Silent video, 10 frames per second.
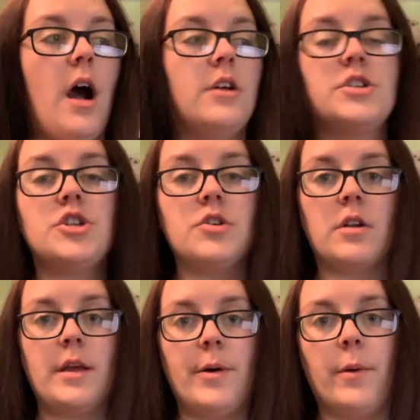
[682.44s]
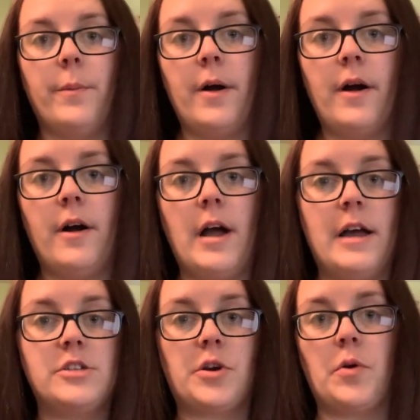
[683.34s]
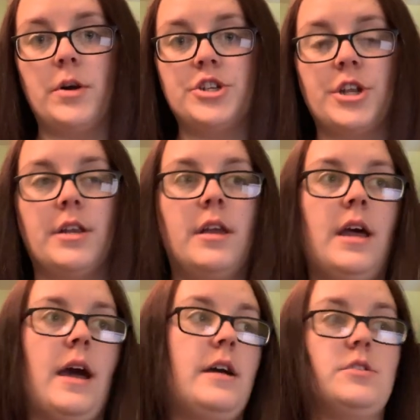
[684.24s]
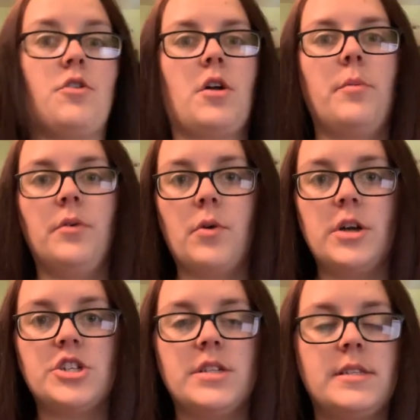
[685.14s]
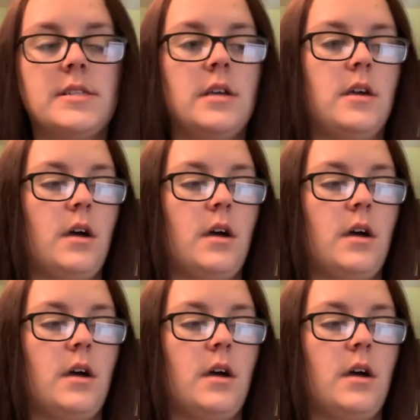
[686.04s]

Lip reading: just shoot her an email. Ask her a question. Ask her a couple of questions.